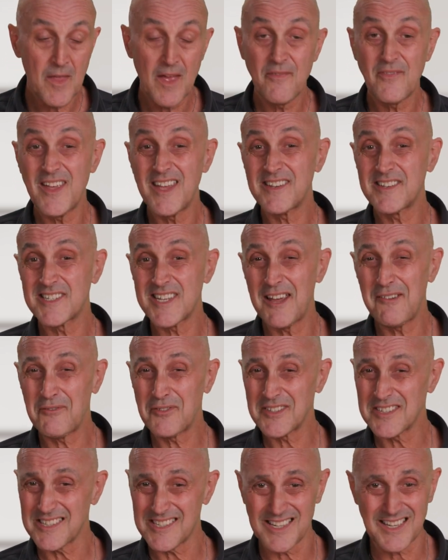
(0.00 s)
Their
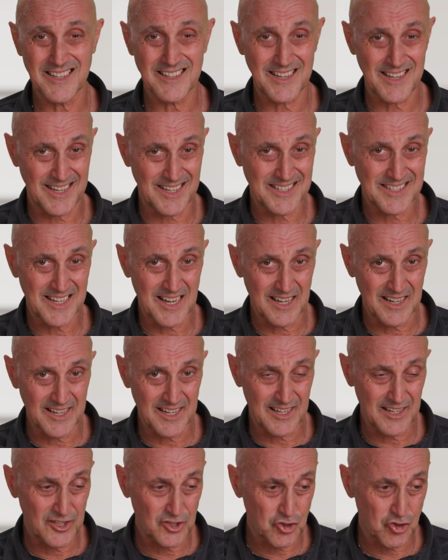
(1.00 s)
deficit is
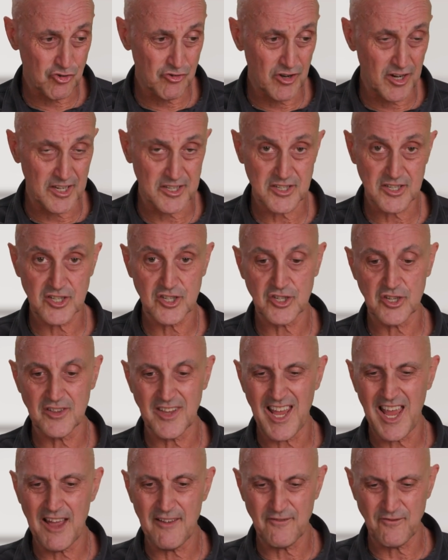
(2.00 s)
clearly trust. So
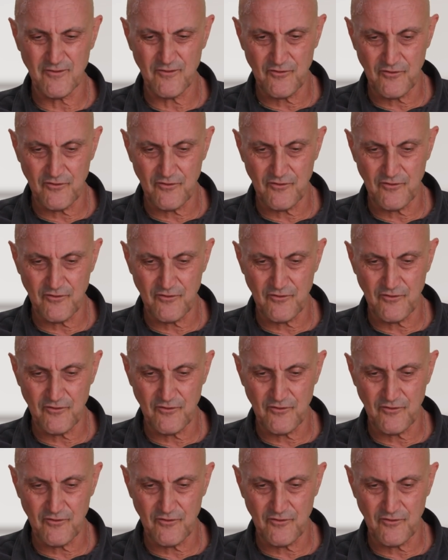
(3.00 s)
they have